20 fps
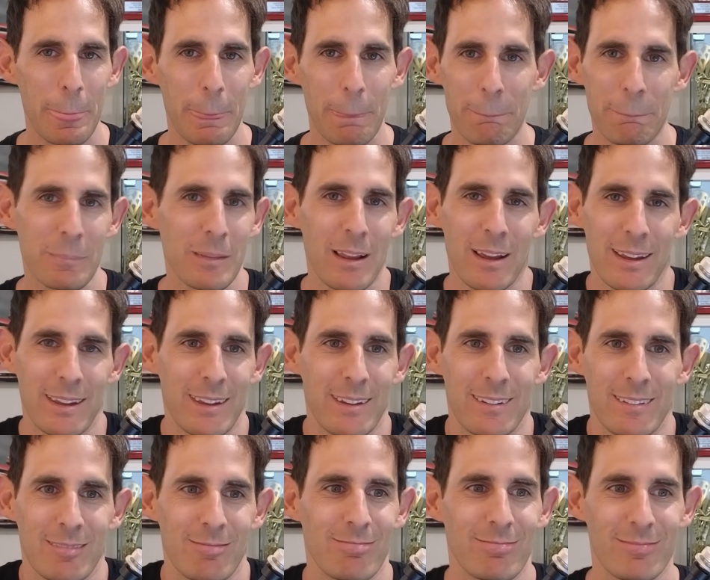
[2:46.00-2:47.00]

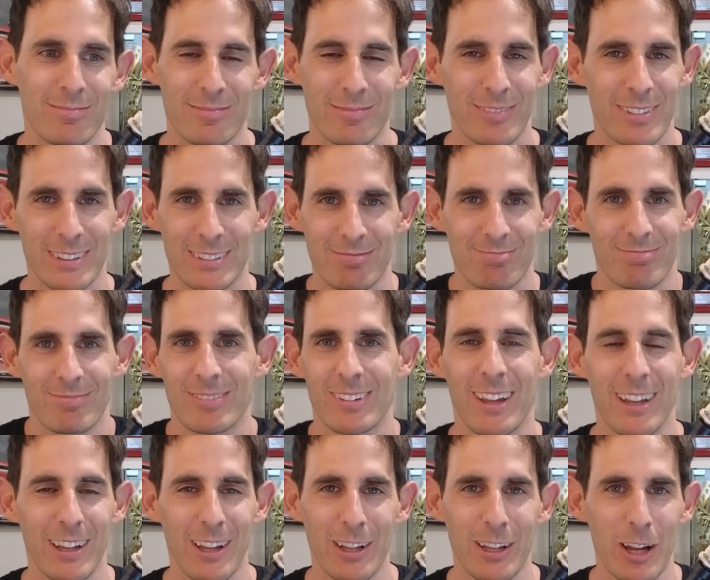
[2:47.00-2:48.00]
I
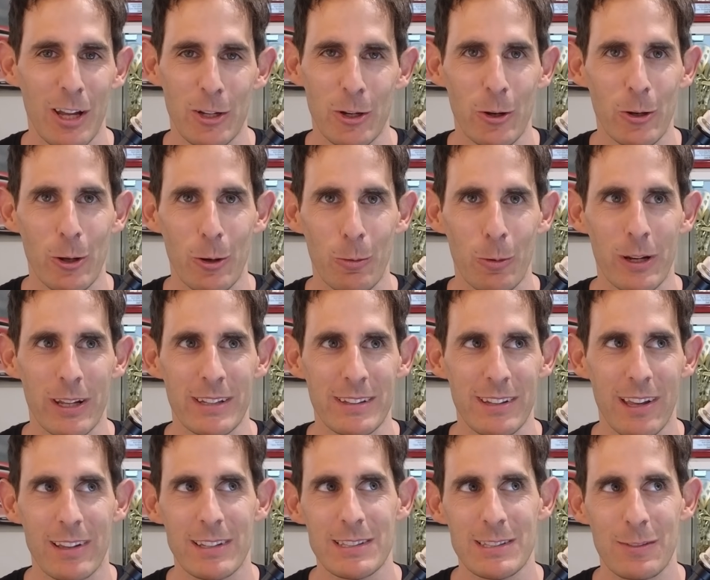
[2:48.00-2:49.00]
don't know what it
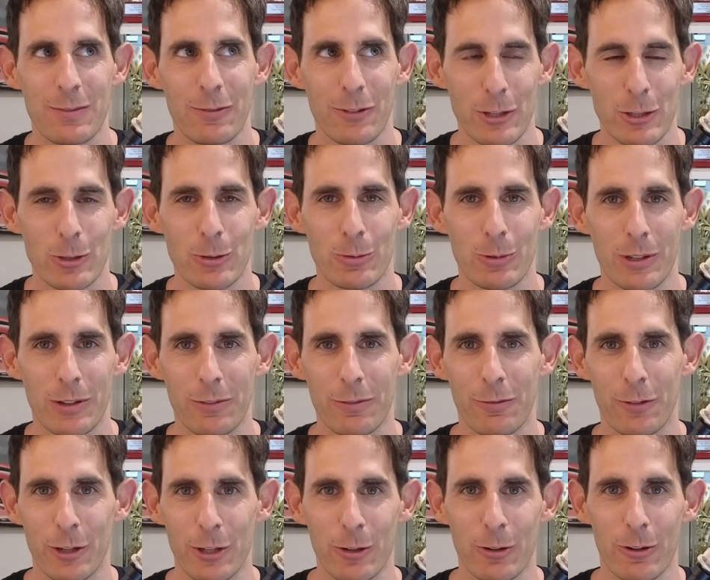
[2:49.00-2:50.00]
does for you and
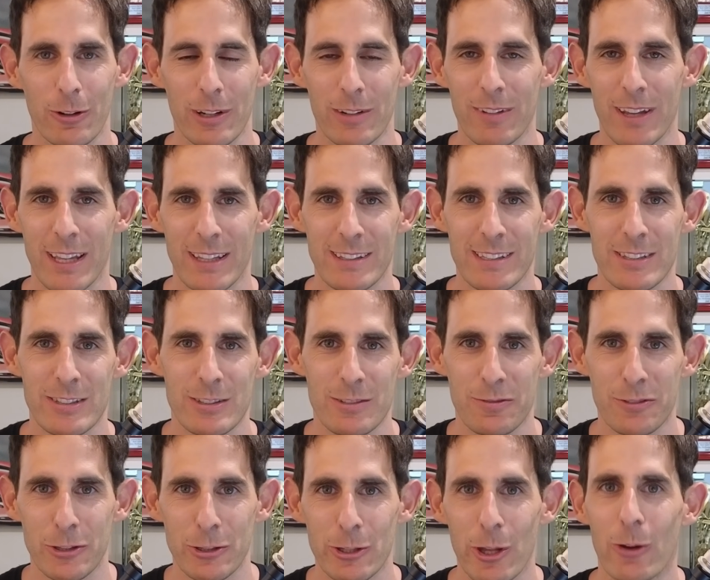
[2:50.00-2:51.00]
for your advantage if
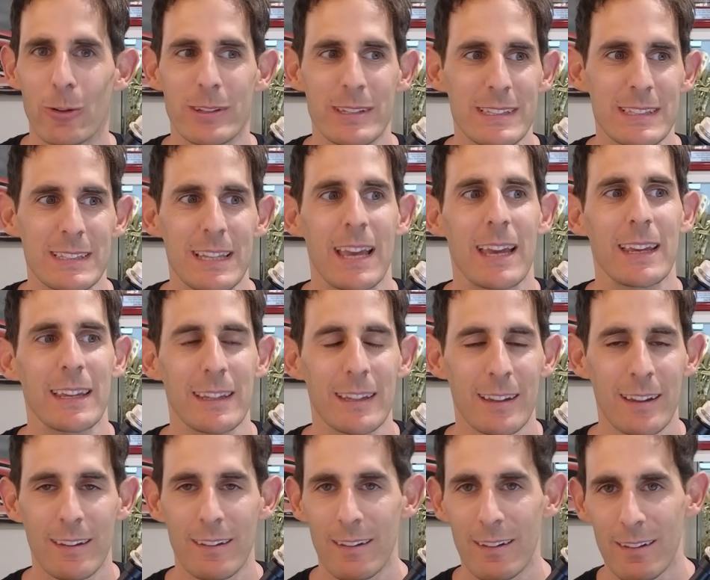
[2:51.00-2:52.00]
you don't say.
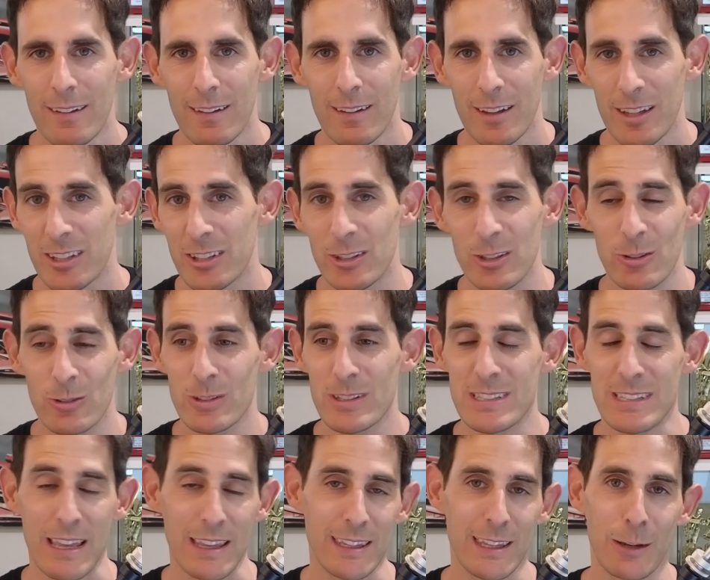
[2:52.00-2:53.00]
You could
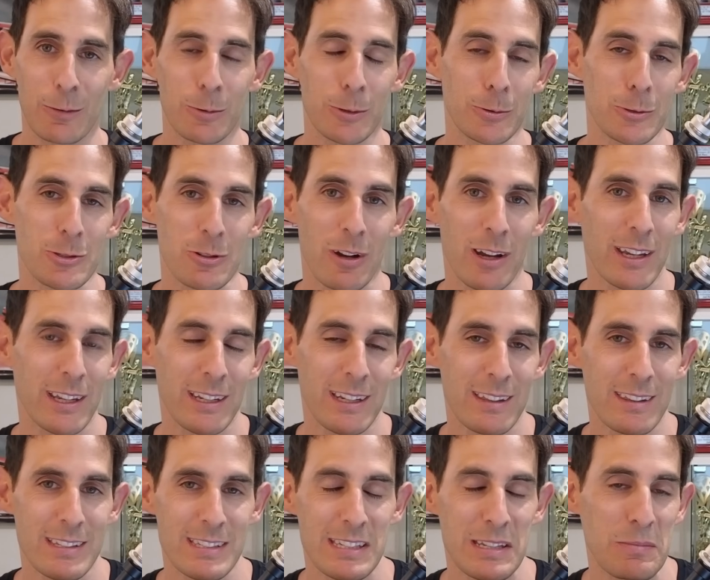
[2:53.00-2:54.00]
say, yeah, we were trying it
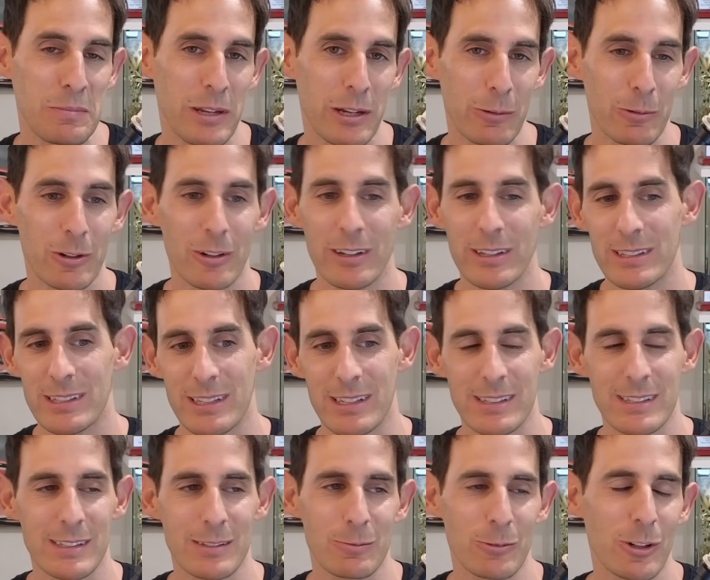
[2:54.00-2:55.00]
in the sim and it worked and it
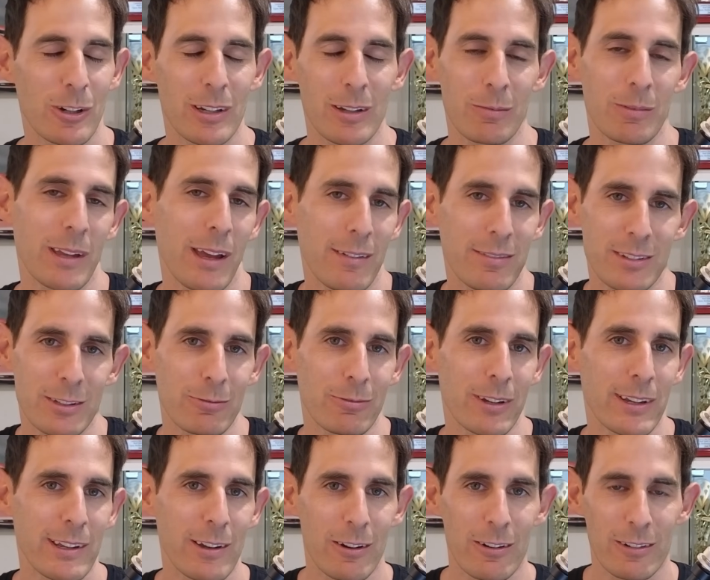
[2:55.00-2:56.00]
didn't work and we have to
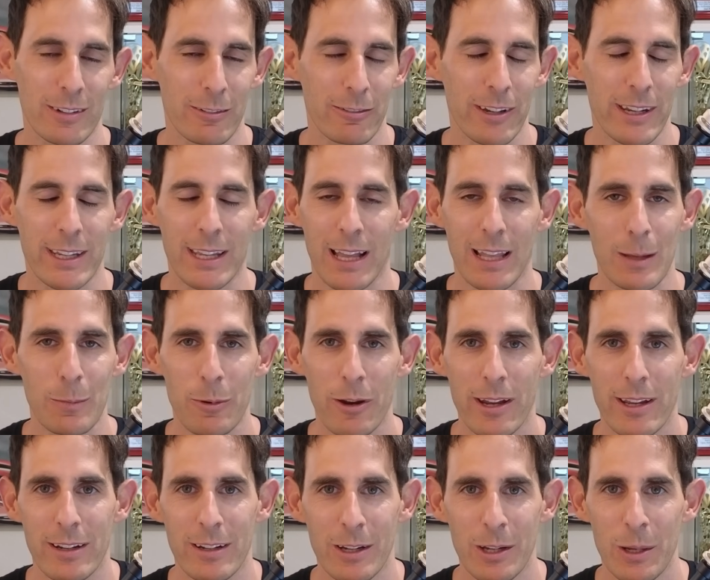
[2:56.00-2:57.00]

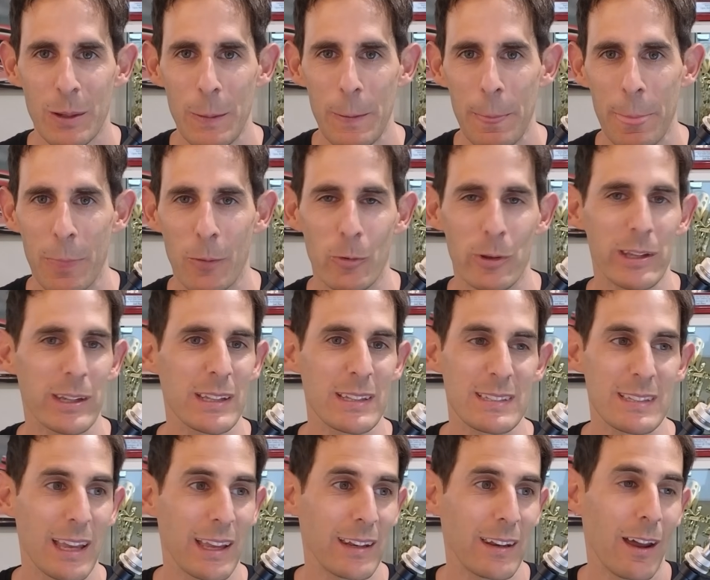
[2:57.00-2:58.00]
recalibrate. Or you can
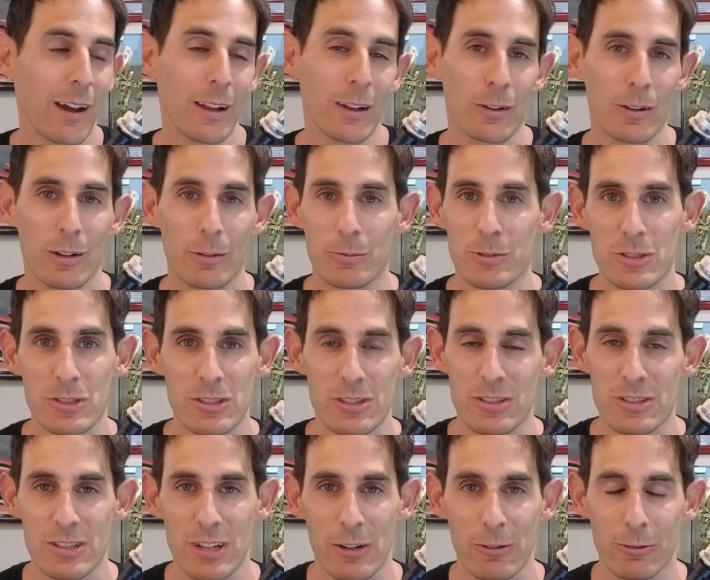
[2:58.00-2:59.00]
say, no, look, it was just
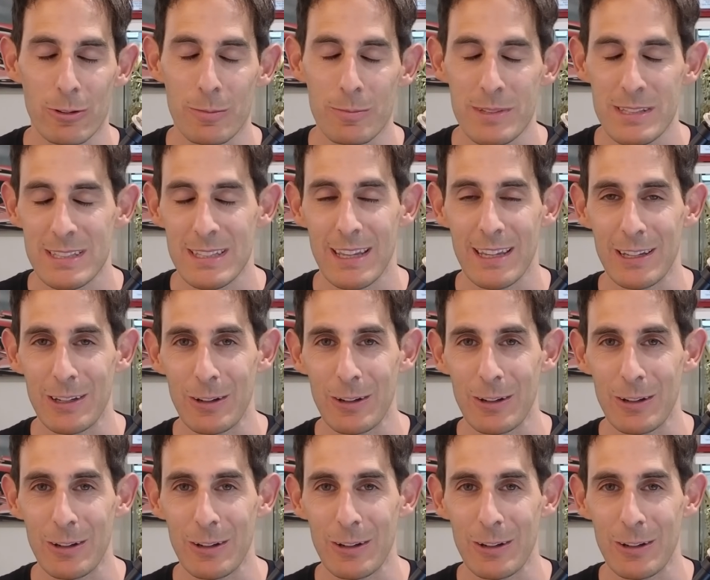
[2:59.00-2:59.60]
genuine mistake. I